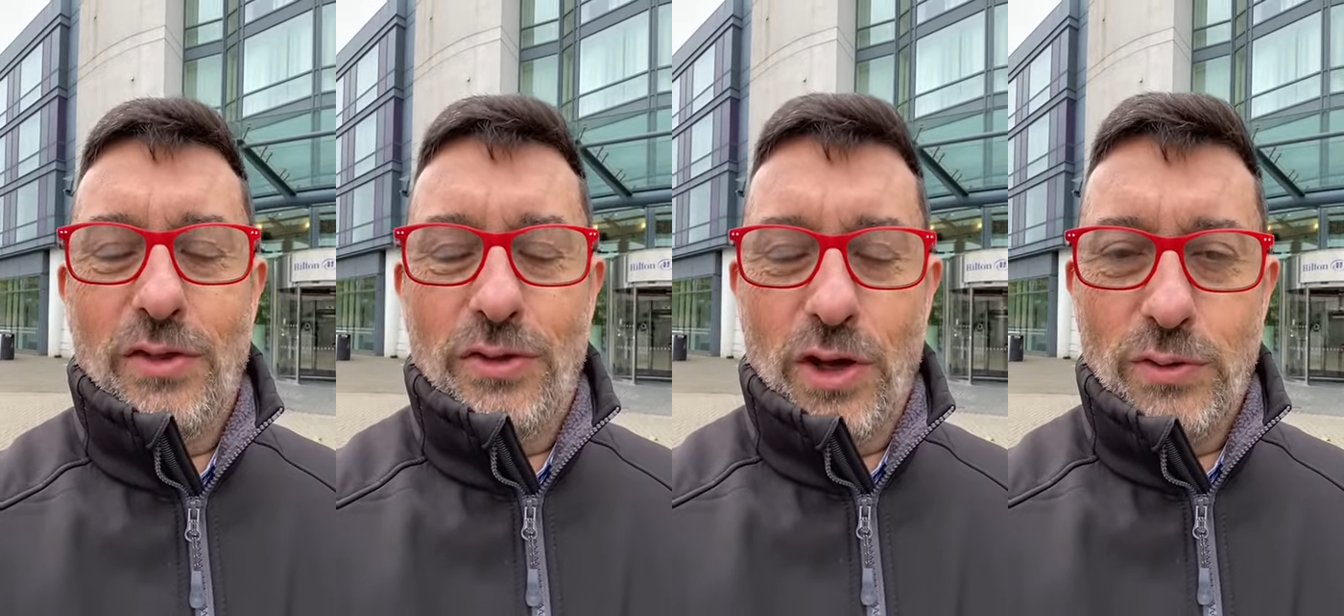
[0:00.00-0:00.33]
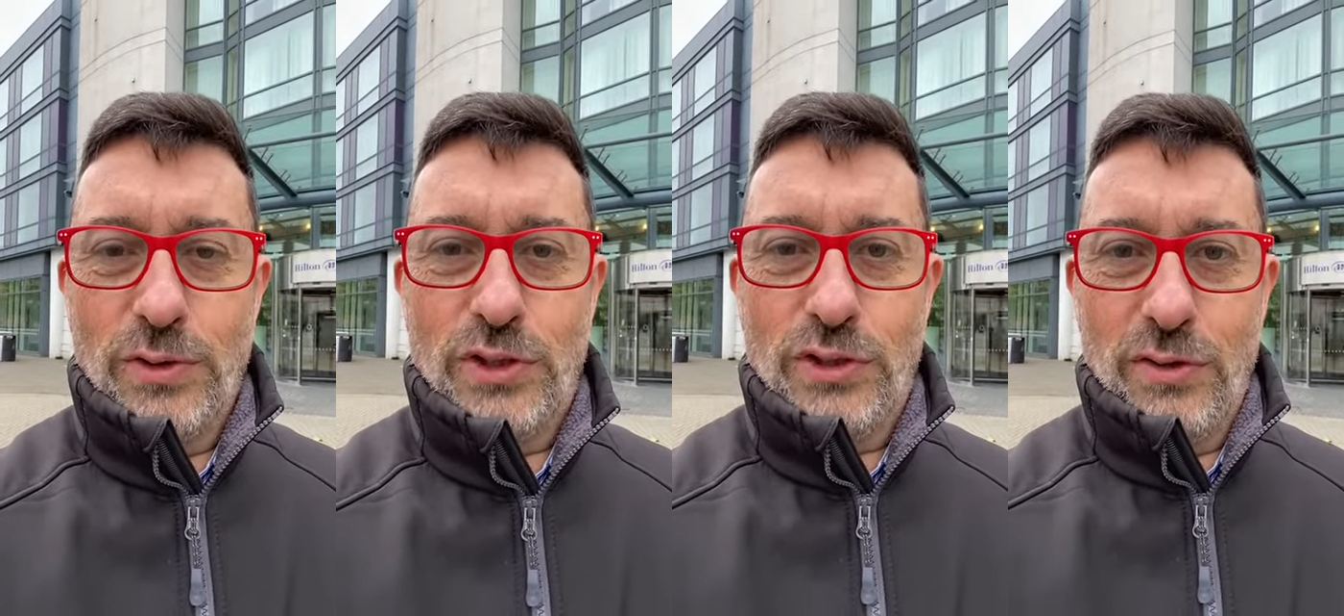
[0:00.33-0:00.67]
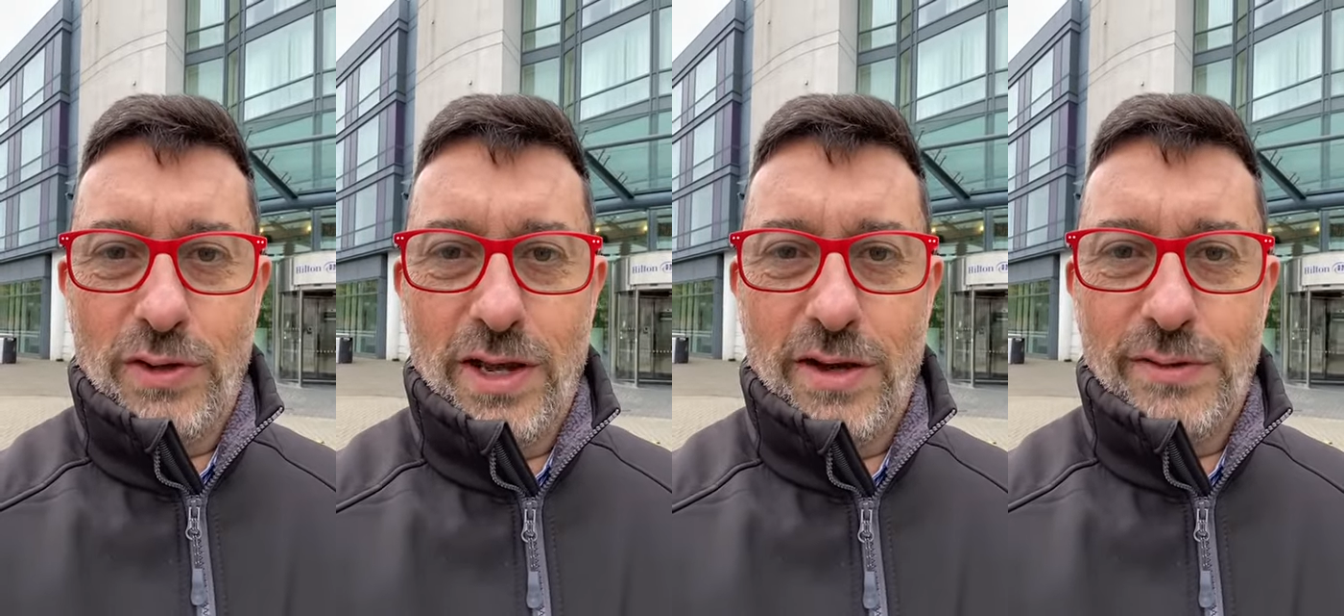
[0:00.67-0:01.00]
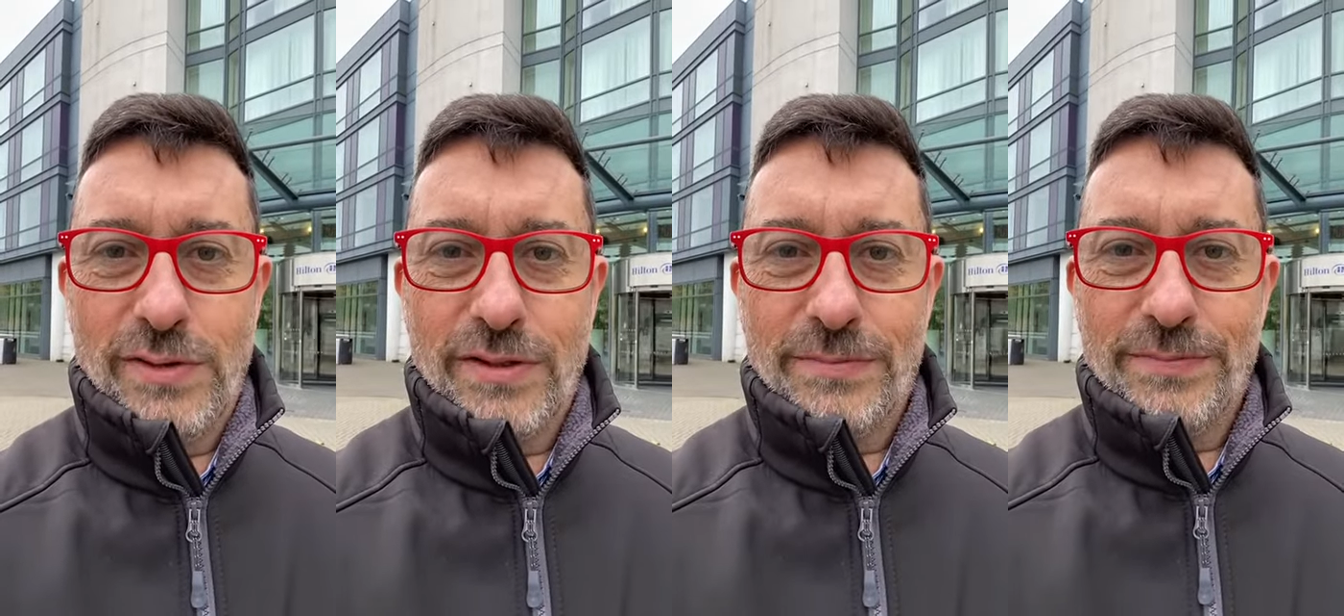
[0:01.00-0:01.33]
those
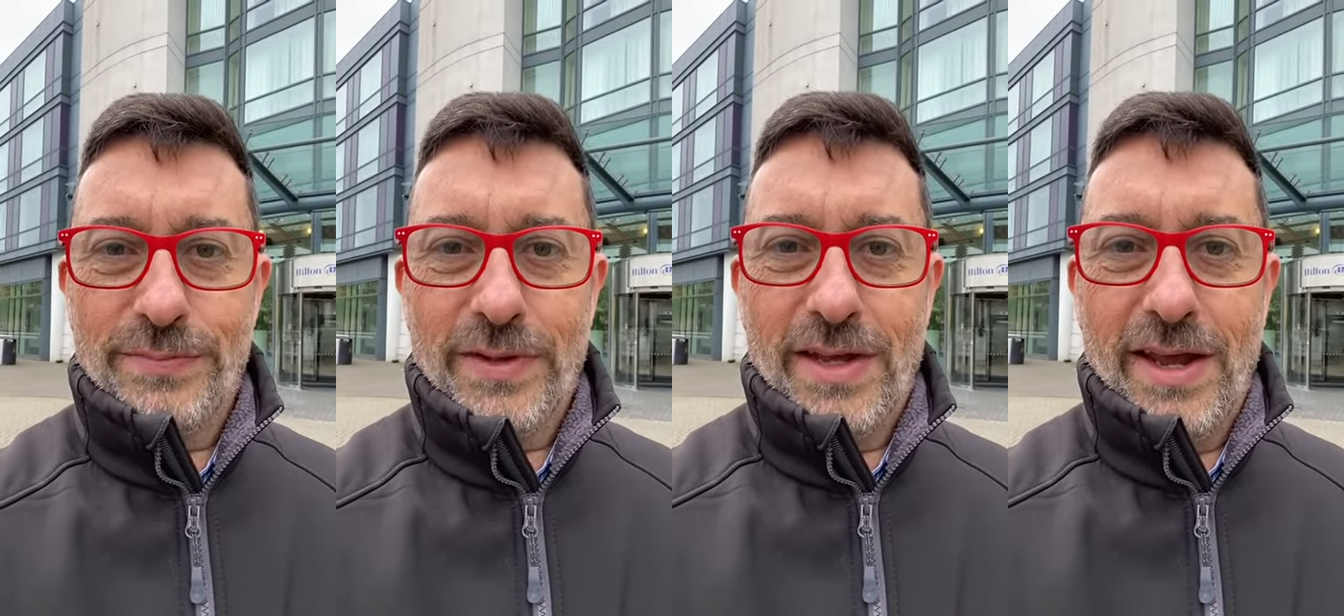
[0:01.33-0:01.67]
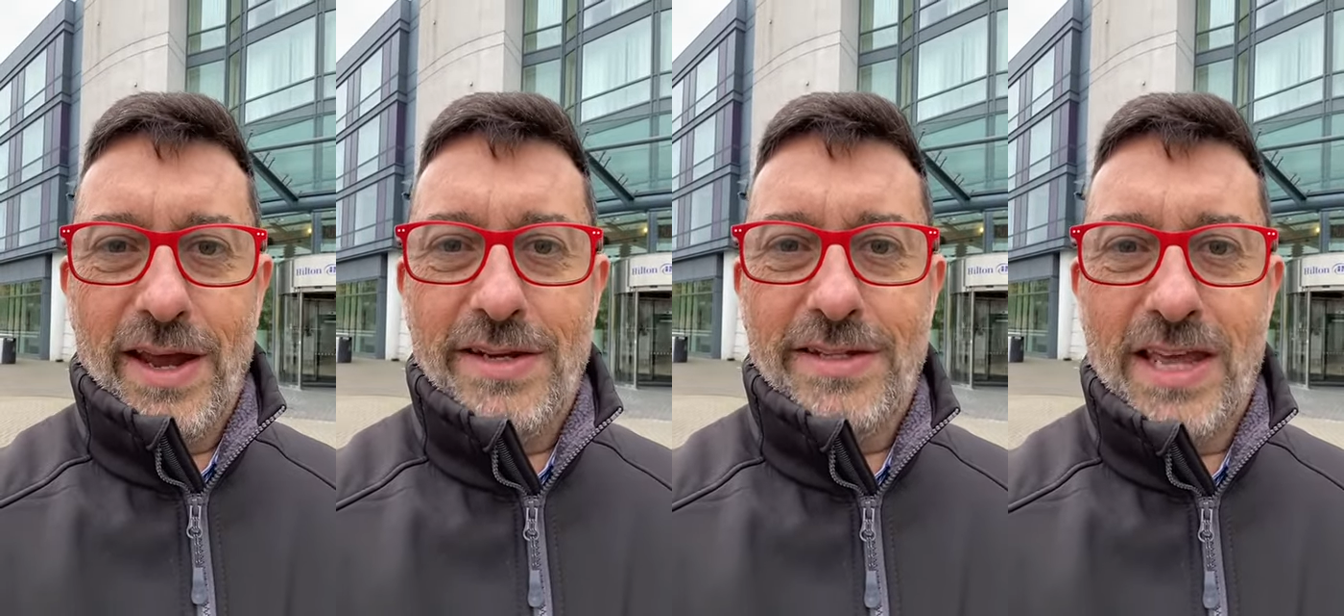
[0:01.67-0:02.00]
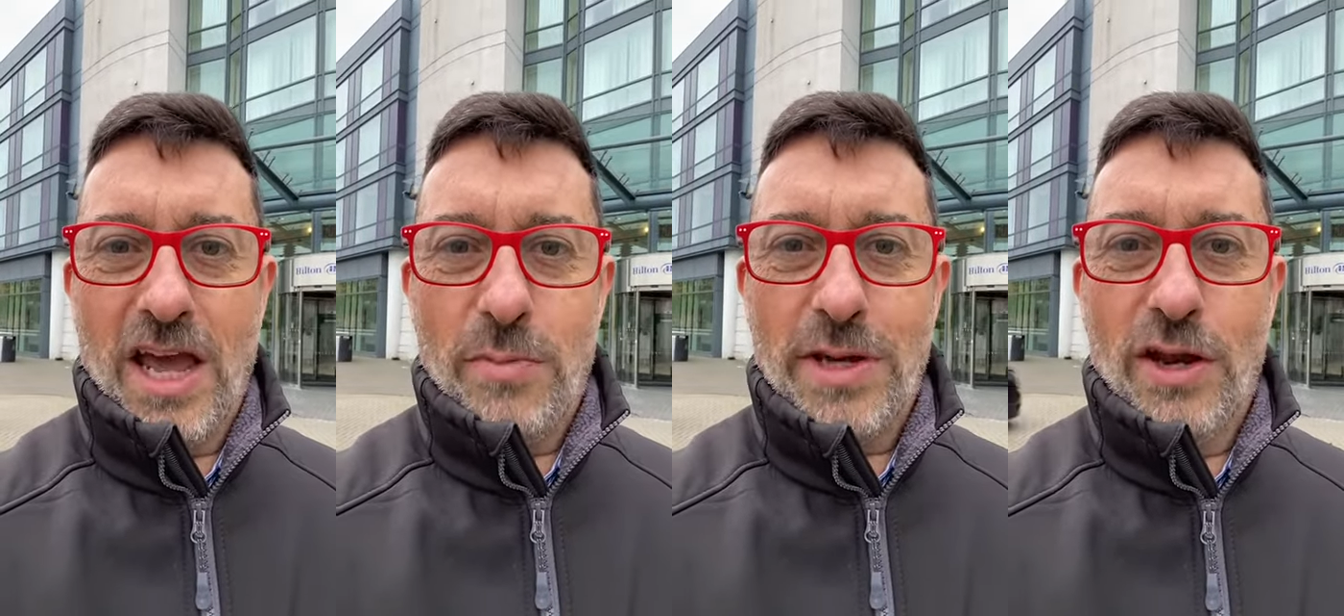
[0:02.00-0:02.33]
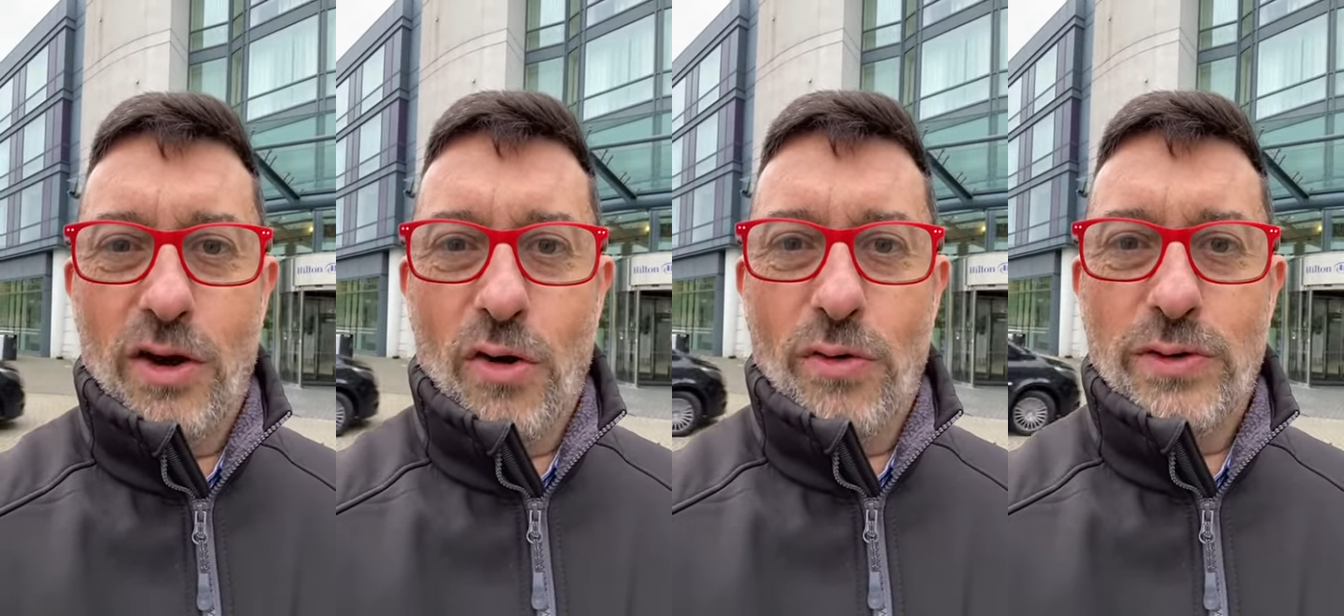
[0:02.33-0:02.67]
studios is coming
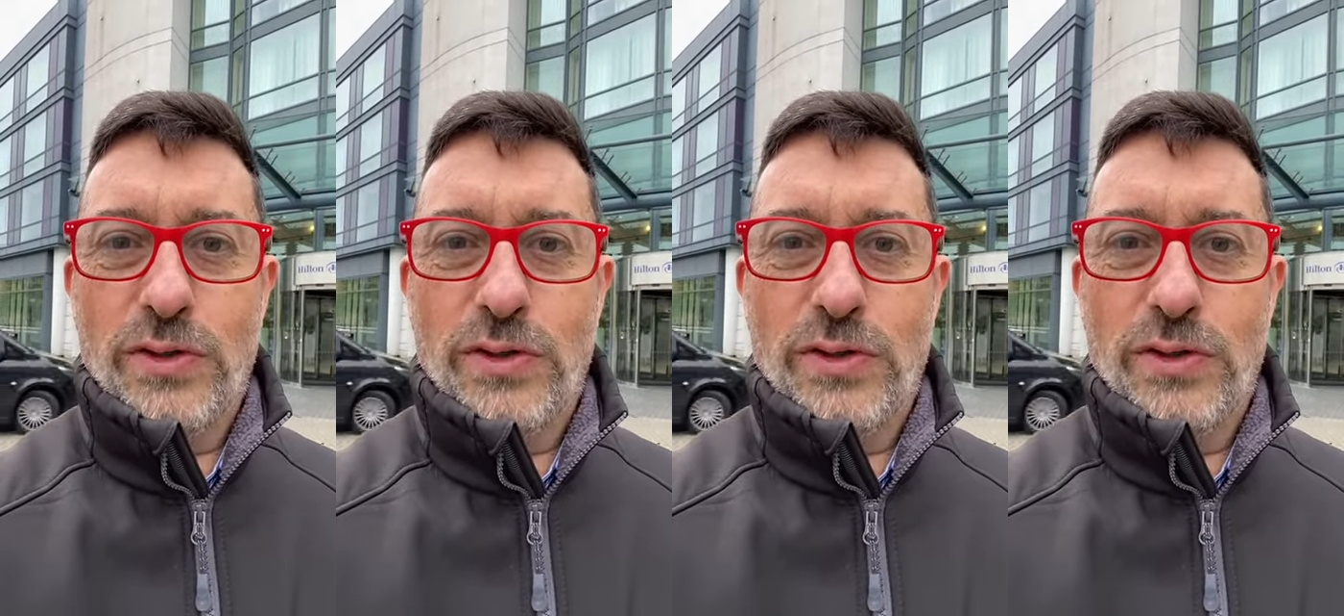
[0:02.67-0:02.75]
along